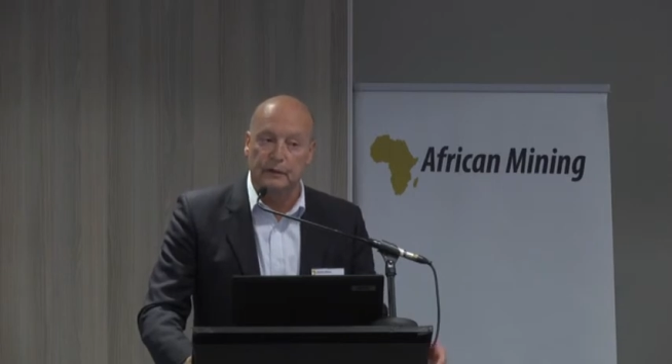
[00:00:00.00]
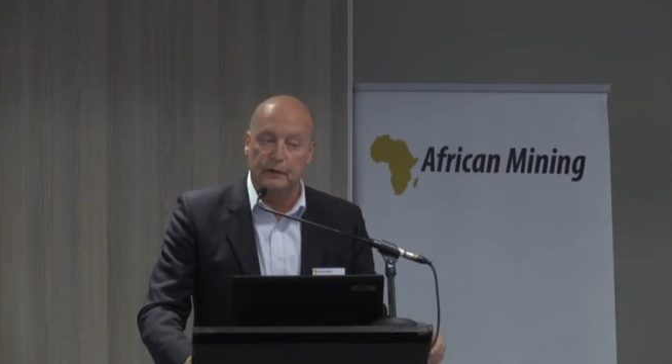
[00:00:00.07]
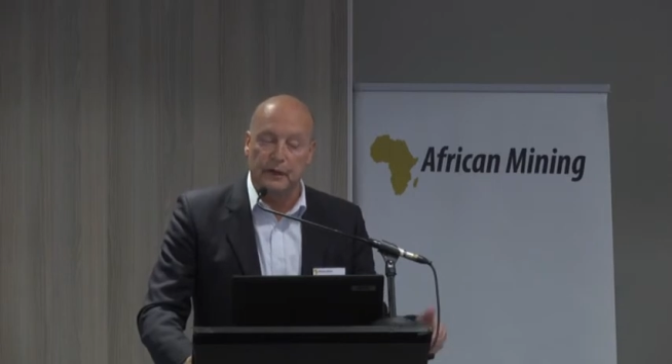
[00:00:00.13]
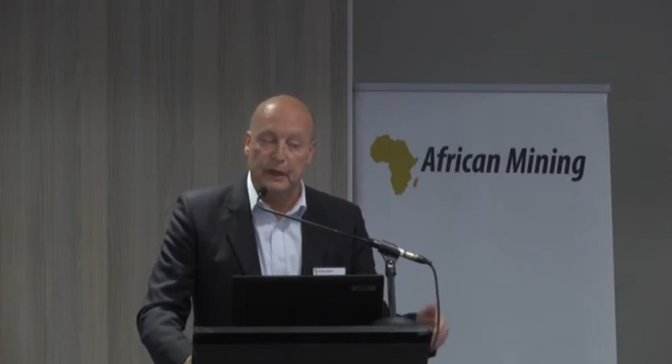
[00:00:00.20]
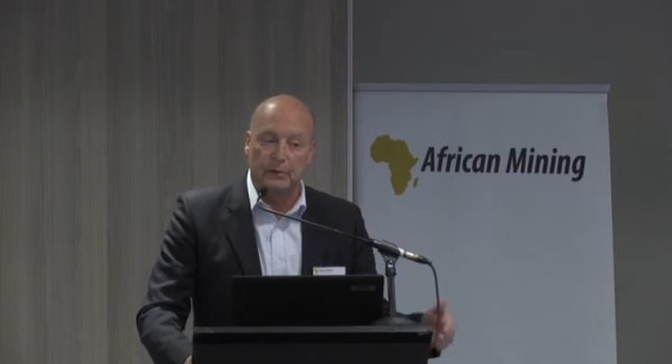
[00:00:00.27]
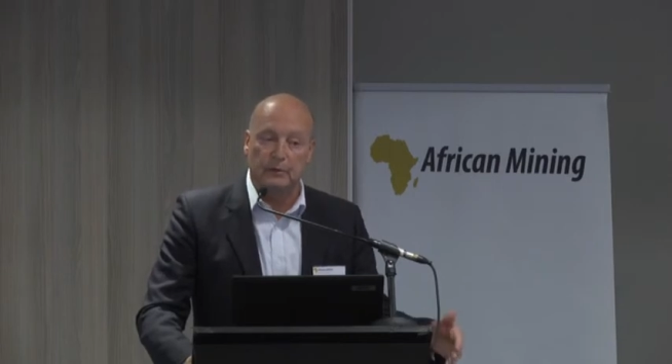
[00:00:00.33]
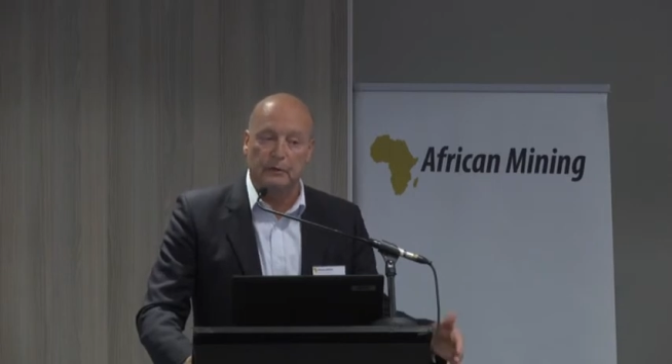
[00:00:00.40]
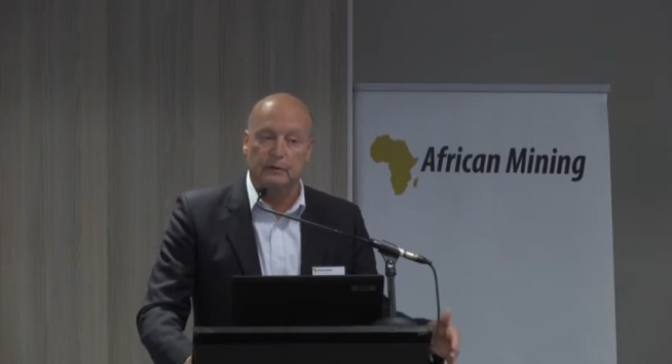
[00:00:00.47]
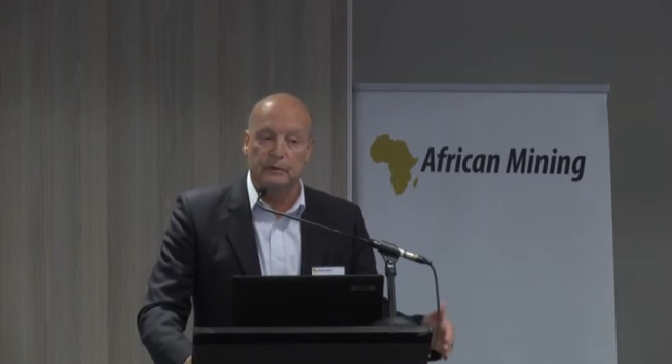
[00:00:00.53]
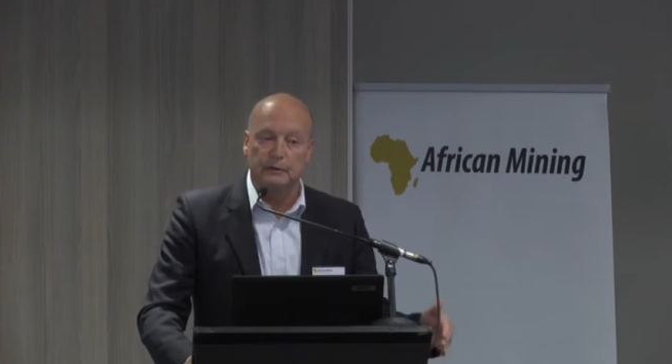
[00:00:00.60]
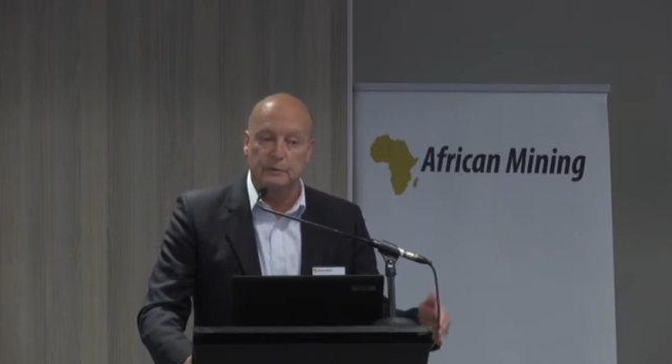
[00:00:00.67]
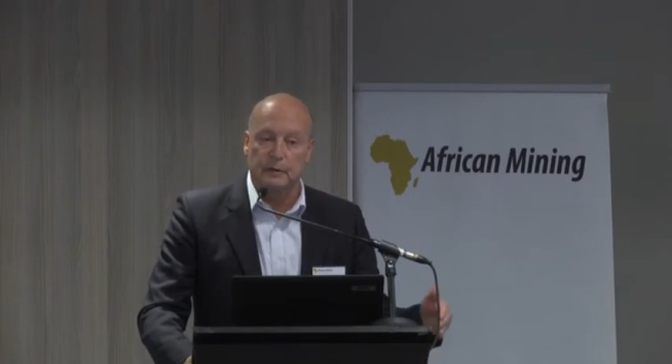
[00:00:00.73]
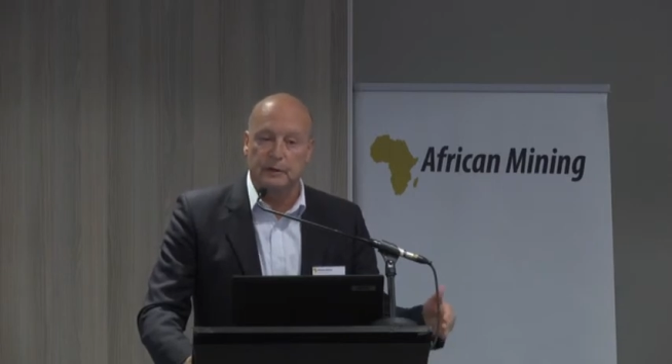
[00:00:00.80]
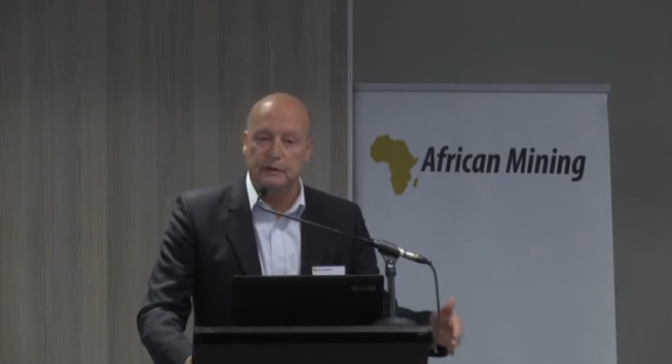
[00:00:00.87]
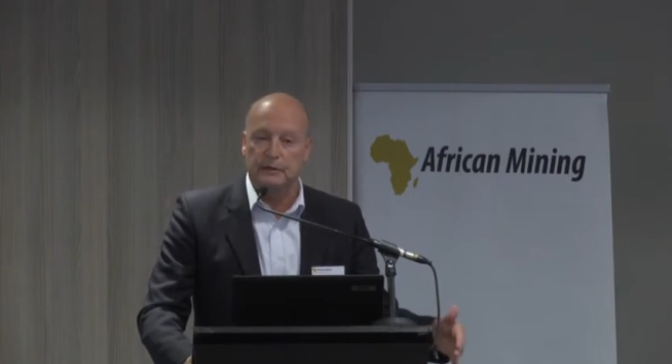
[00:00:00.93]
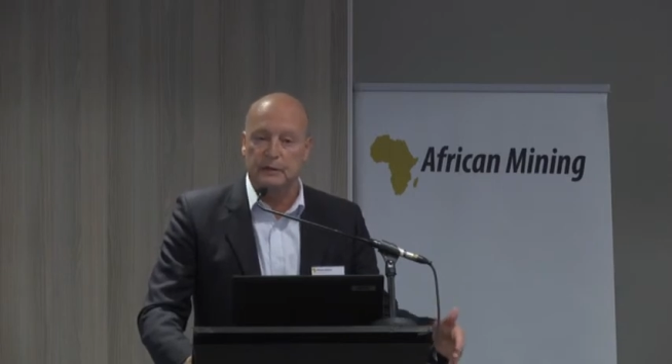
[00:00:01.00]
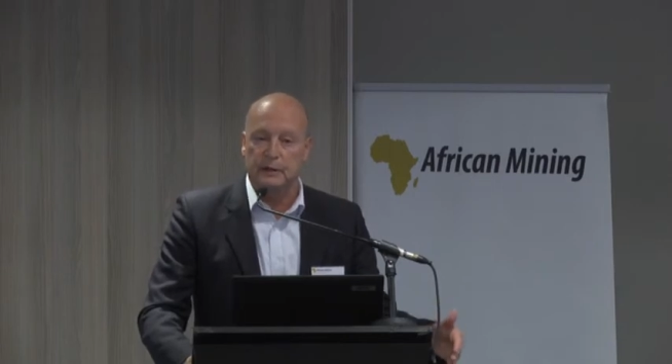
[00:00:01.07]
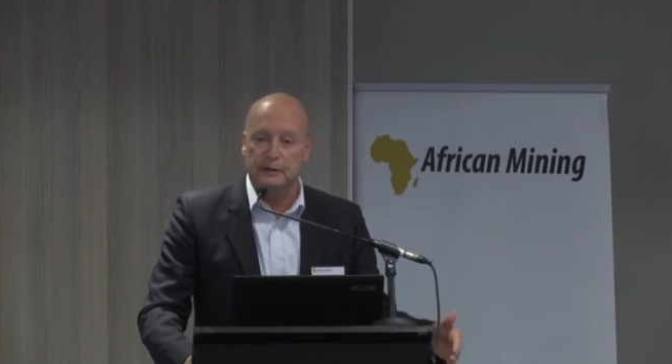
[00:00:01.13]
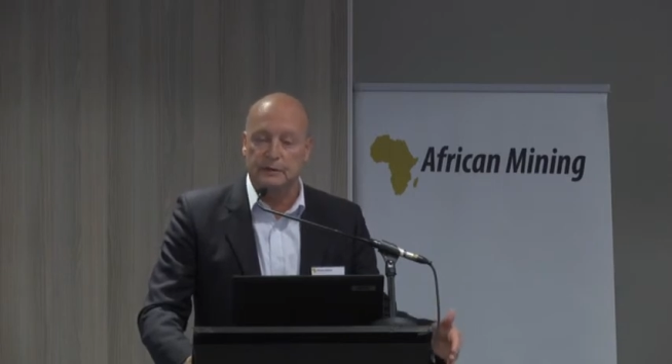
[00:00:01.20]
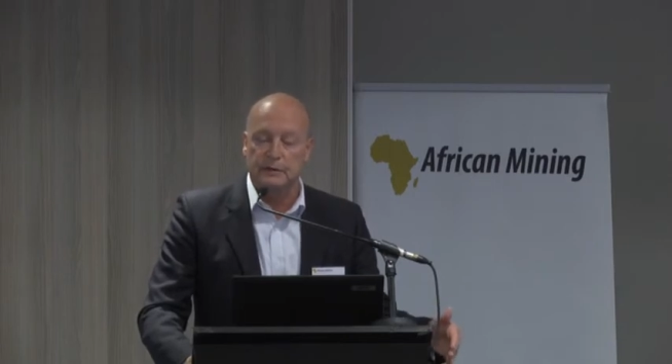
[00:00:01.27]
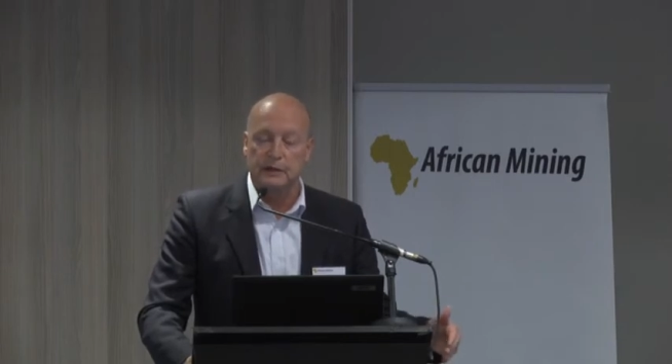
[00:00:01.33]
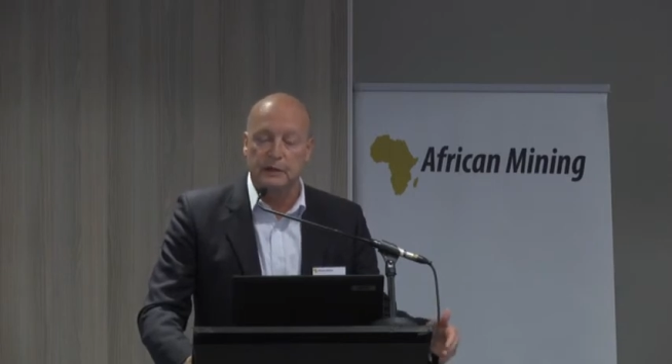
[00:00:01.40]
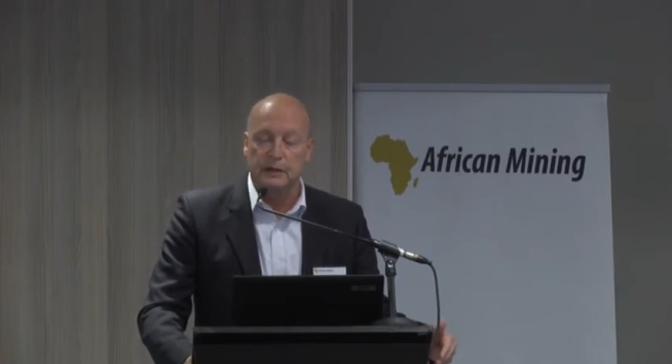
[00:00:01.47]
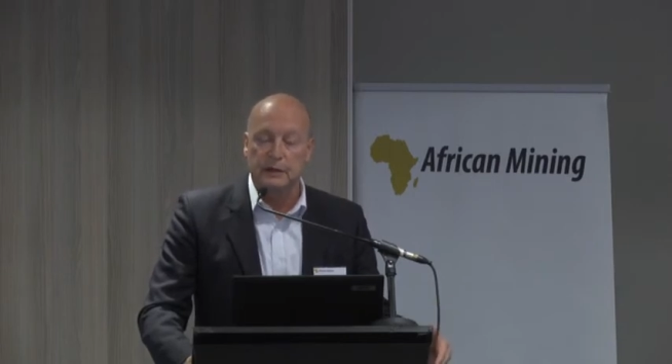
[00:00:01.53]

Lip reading: the capital spend takes